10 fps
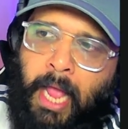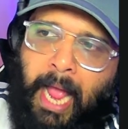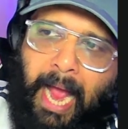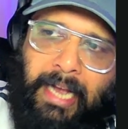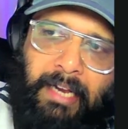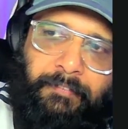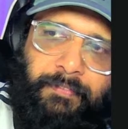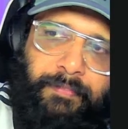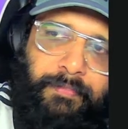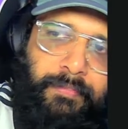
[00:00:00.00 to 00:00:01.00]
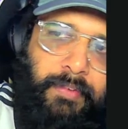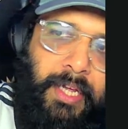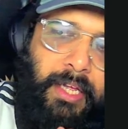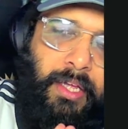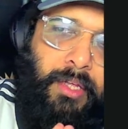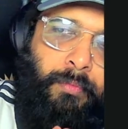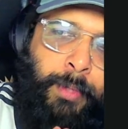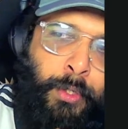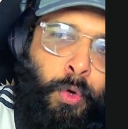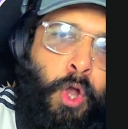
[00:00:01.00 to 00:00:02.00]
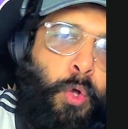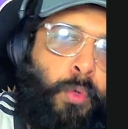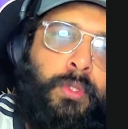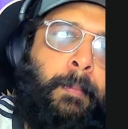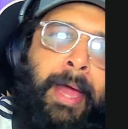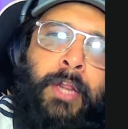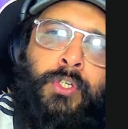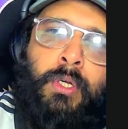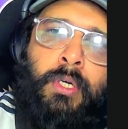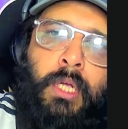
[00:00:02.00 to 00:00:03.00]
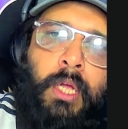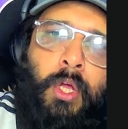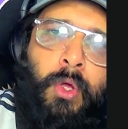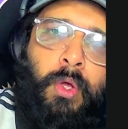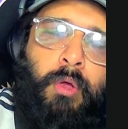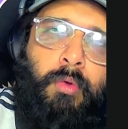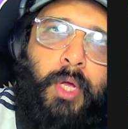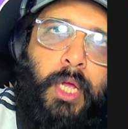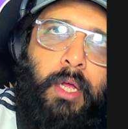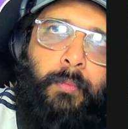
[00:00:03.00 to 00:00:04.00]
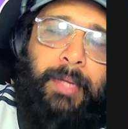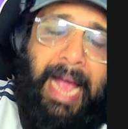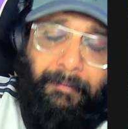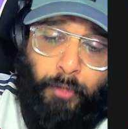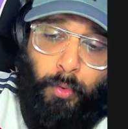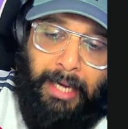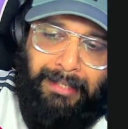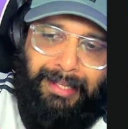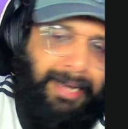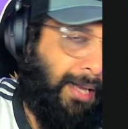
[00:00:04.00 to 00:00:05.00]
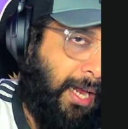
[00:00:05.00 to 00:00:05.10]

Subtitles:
And if we do not look to the manager, we have to look at the entire